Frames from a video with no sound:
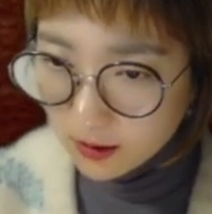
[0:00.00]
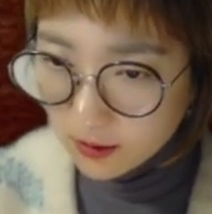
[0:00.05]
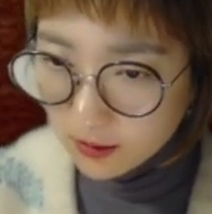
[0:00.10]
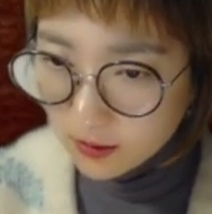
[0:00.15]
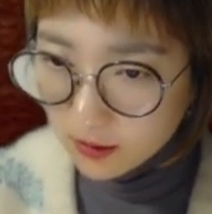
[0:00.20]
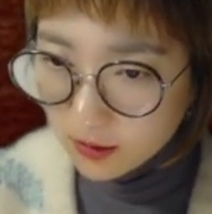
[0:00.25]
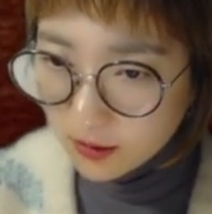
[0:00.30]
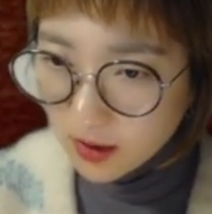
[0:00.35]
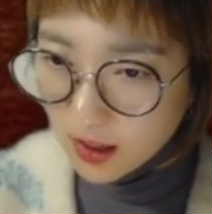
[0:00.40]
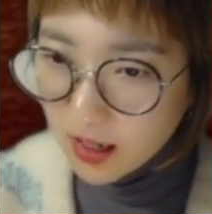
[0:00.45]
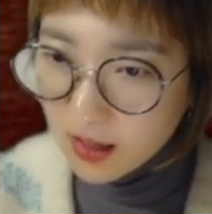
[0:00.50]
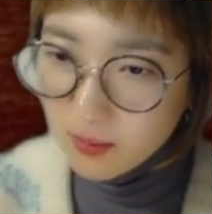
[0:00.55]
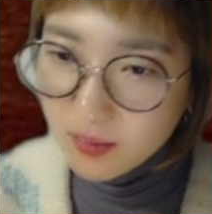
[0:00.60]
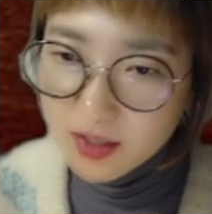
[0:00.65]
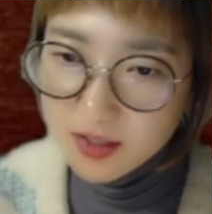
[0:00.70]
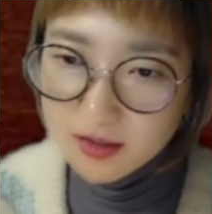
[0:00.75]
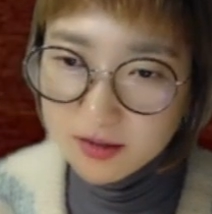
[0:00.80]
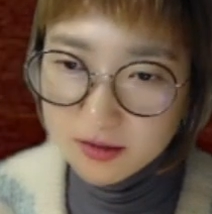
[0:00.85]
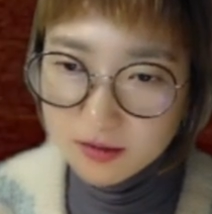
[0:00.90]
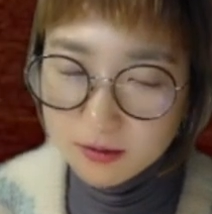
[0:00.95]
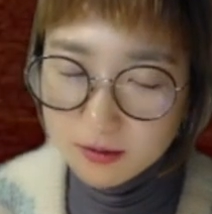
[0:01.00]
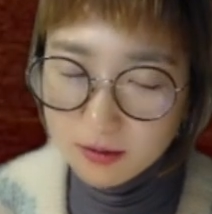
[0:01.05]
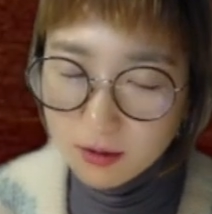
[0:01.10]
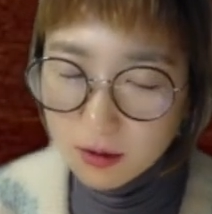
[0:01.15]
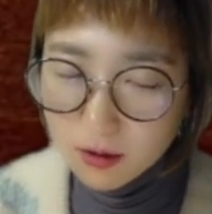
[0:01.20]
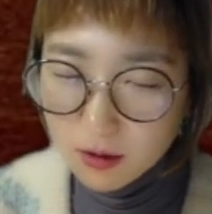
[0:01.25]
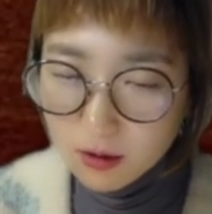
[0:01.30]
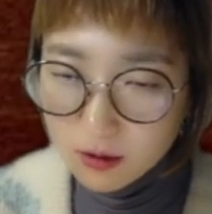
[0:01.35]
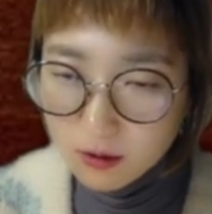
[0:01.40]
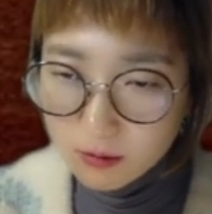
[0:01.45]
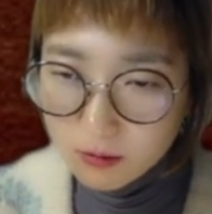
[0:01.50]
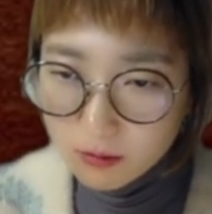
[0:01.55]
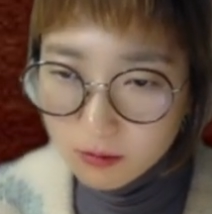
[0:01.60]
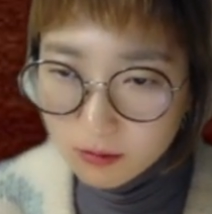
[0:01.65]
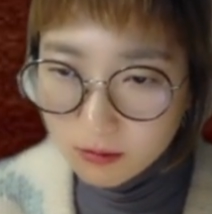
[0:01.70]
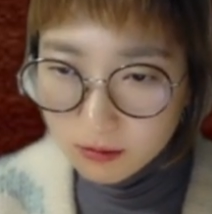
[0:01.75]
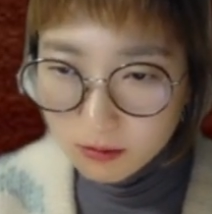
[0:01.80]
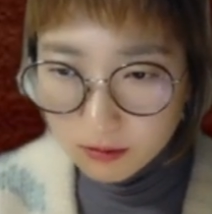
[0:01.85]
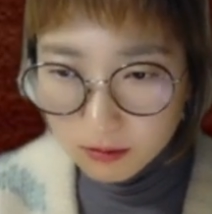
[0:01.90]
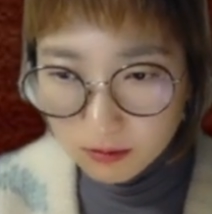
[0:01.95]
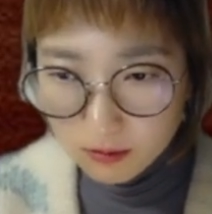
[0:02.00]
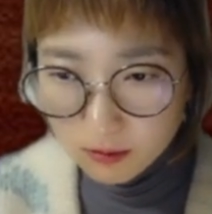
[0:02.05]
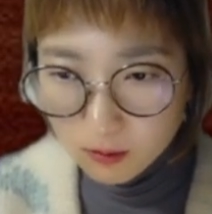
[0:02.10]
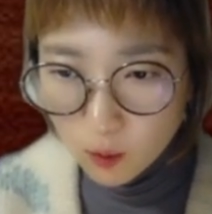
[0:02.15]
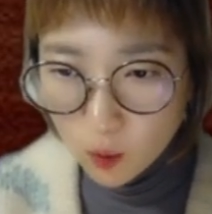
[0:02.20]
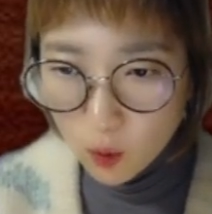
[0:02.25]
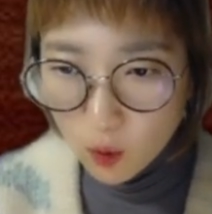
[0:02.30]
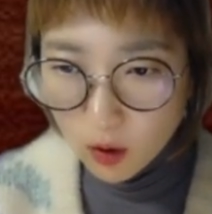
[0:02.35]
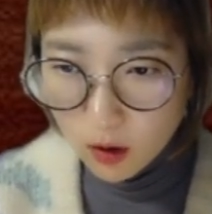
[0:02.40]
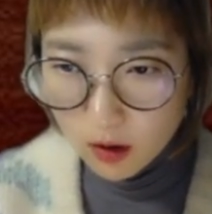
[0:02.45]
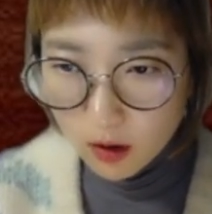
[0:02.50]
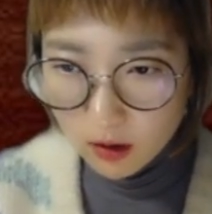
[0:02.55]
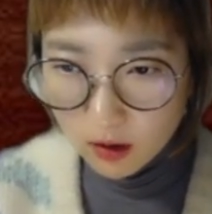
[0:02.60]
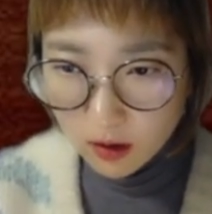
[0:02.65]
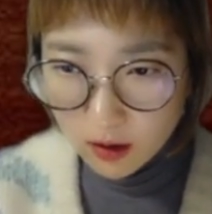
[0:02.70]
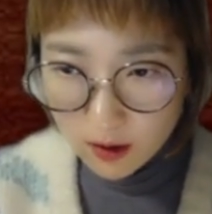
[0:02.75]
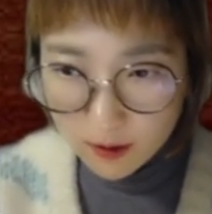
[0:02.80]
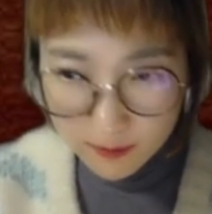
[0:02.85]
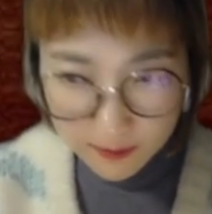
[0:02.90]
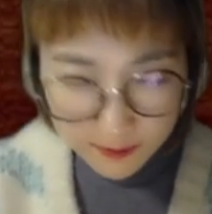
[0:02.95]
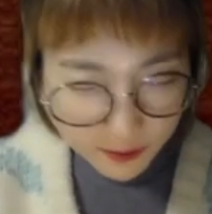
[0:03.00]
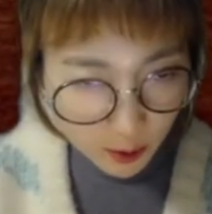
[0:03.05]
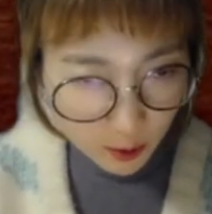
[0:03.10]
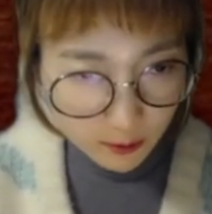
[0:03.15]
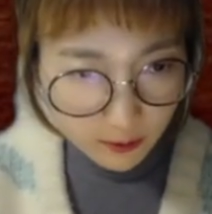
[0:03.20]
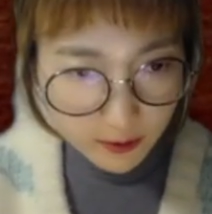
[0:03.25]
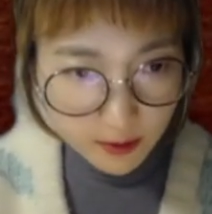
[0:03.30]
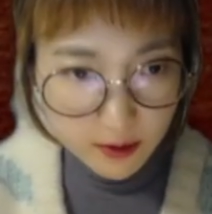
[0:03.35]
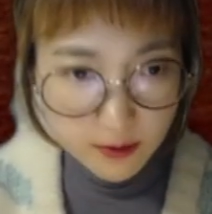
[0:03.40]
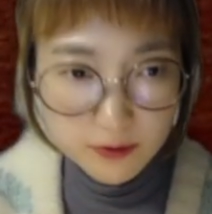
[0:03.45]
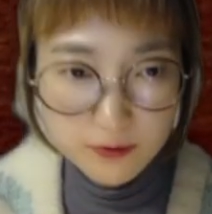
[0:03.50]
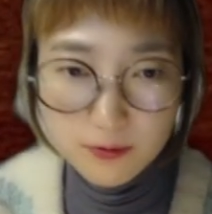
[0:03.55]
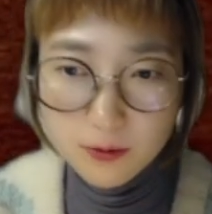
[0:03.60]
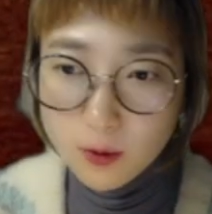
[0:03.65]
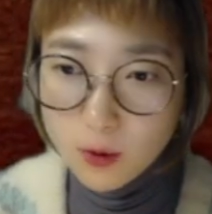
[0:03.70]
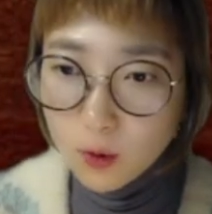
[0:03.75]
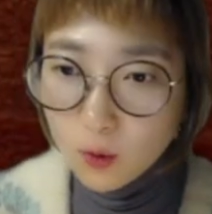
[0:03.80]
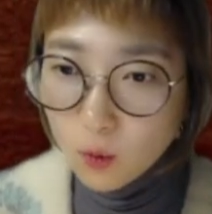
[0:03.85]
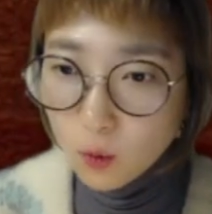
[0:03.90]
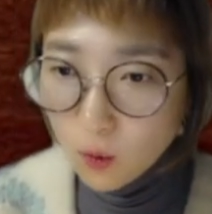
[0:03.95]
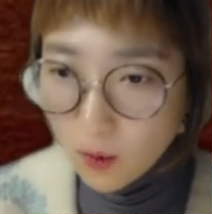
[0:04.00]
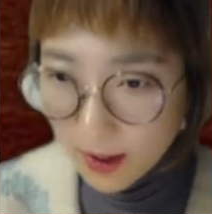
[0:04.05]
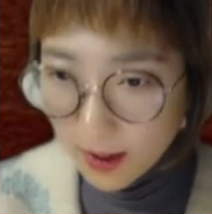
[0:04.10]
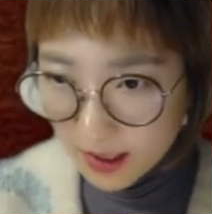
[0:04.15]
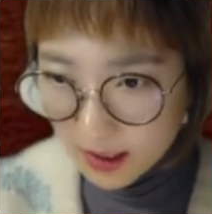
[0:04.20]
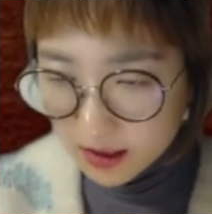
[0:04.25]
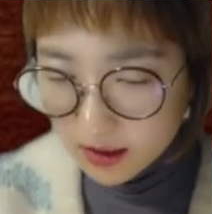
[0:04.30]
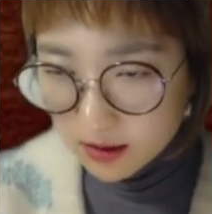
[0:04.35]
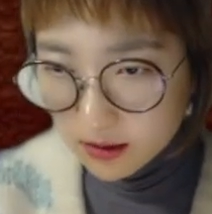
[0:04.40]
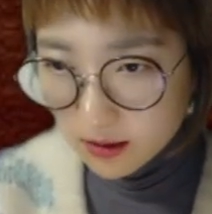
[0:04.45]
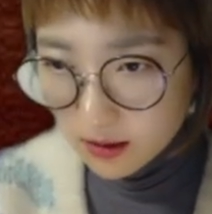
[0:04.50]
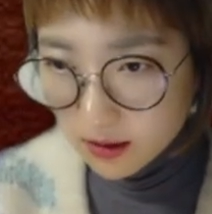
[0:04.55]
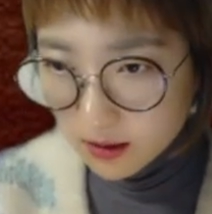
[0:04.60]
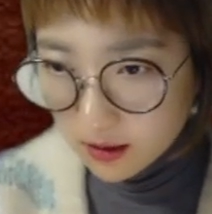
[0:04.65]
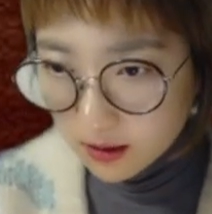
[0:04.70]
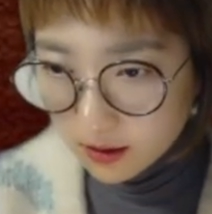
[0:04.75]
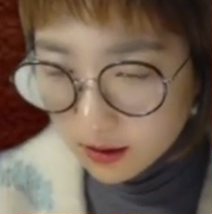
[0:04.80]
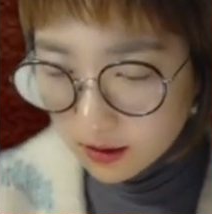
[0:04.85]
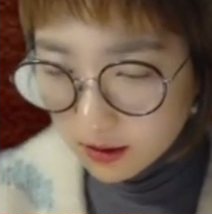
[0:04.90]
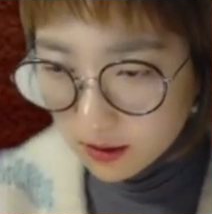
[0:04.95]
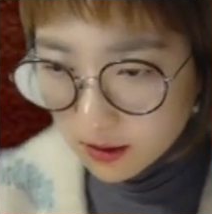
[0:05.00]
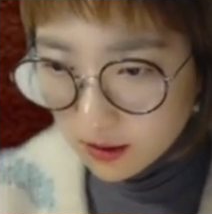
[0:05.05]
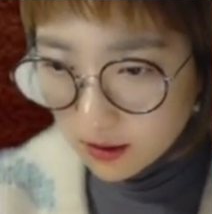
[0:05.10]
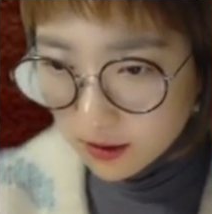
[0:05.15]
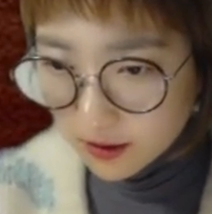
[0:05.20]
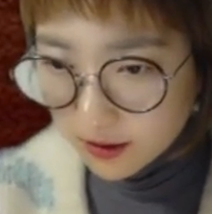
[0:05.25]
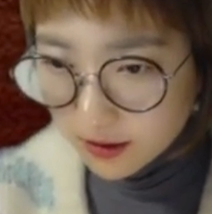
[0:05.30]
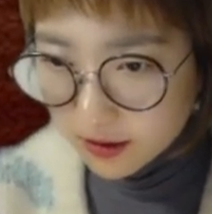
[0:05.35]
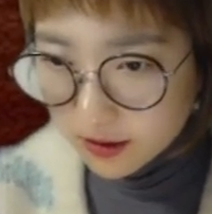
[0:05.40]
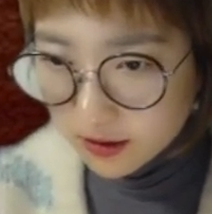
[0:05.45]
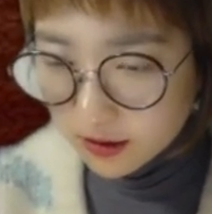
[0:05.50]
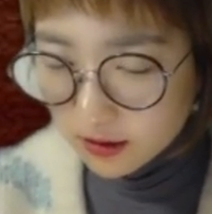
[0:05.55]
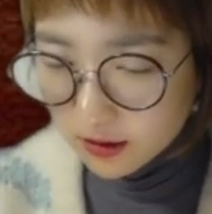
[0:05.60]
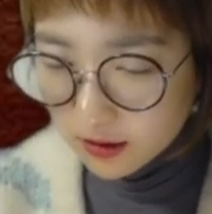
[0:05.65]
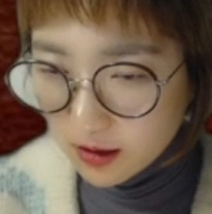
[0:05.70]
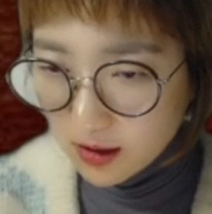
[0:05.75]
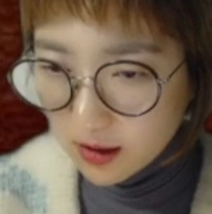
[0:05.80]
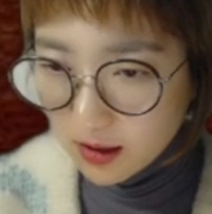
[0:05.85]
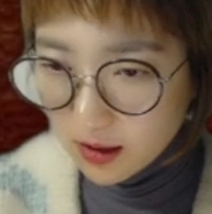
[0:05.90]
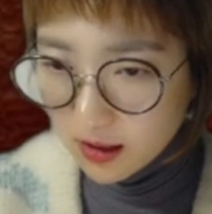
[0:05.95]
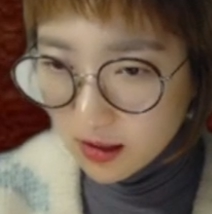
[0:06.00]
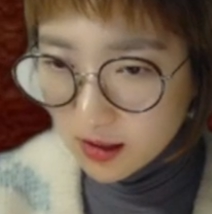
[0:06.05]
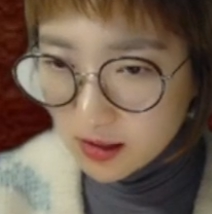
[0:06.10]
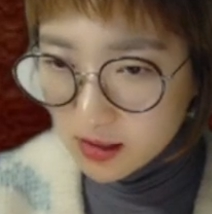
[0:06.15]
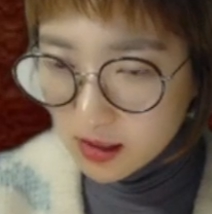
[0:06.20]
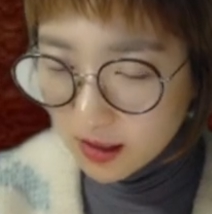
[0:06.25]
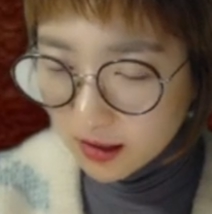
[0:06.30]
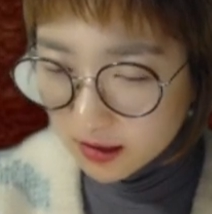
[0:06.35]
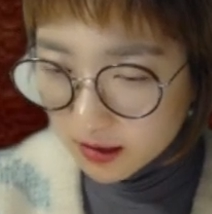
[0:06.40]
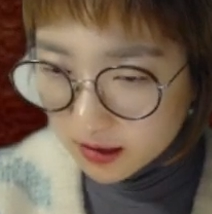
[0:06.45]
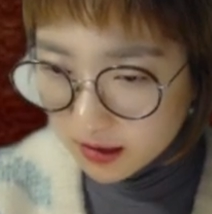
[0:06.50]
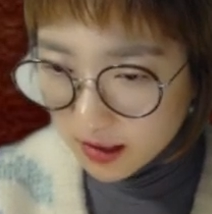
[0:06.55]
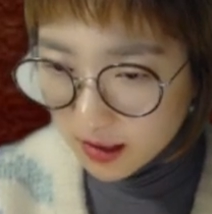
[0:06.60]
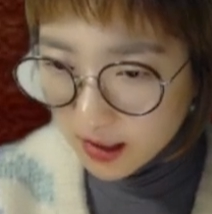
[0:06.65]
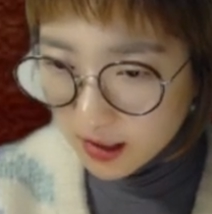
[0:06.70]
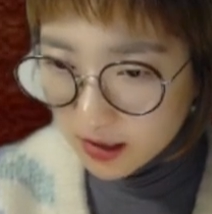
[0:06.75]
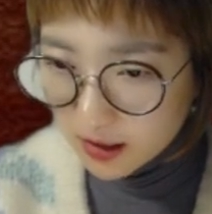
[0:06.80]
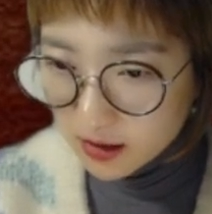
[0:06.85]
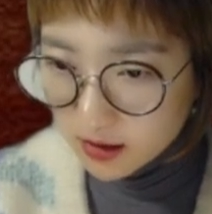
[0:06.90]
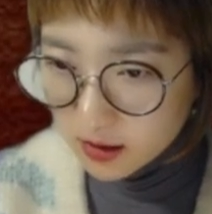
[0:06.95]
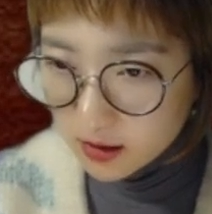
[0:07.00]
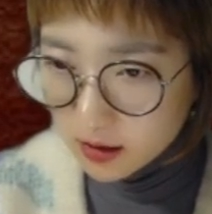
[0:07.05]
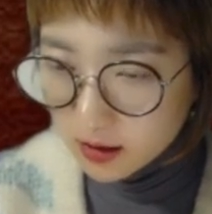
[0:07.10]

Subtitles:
the game is more comfortable for white, because as I said,